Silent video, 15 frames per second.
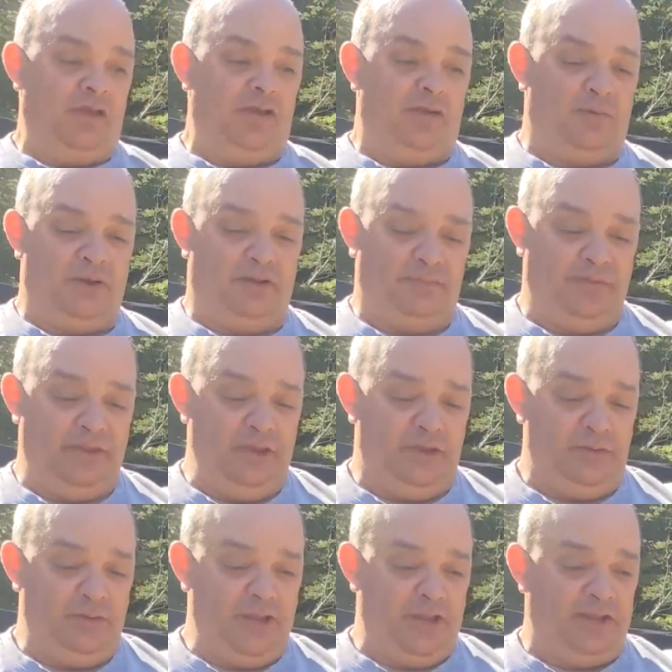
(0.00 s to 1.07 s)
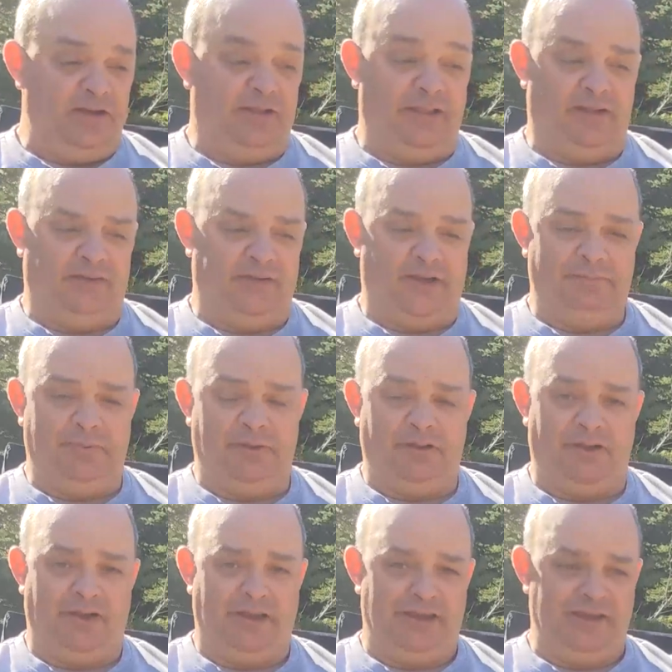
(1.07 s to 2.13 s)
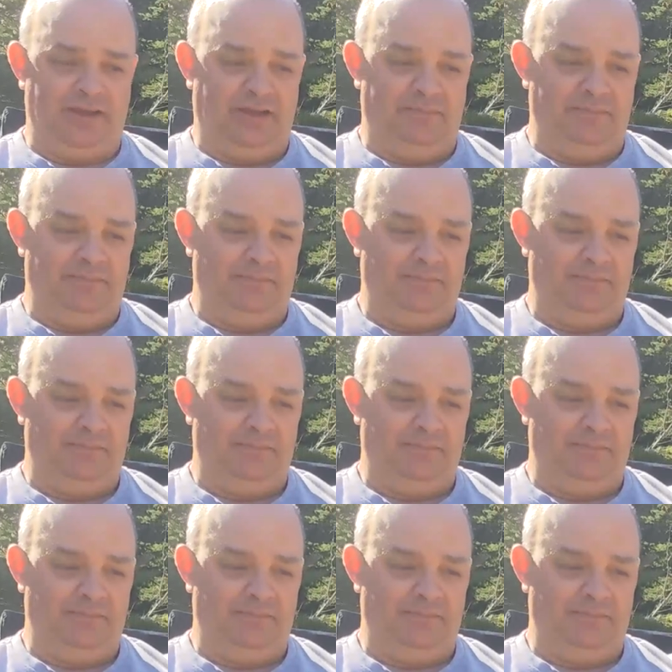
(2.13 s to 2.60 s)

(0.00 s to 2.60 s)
Well, the hickory handle held up. I